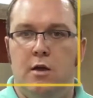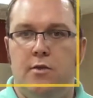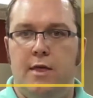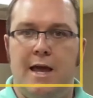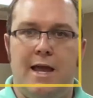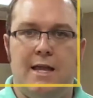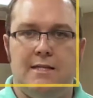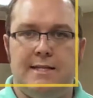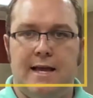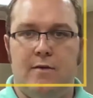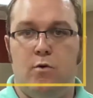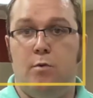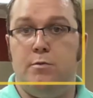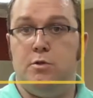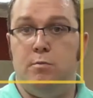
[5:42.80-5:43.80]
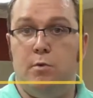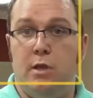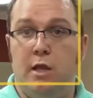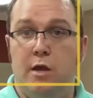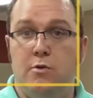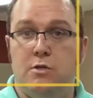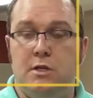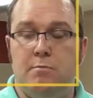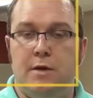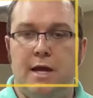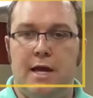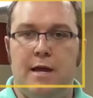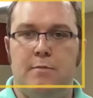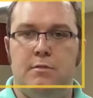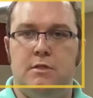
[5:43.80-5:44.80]
That is our optimal loading
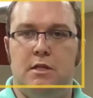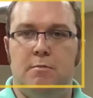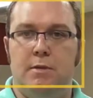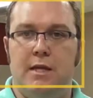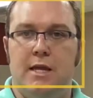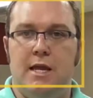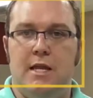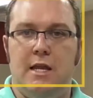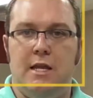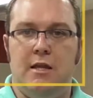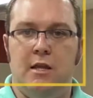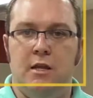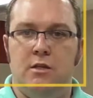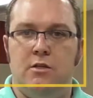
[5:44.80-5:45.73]
perhaps at the beginning,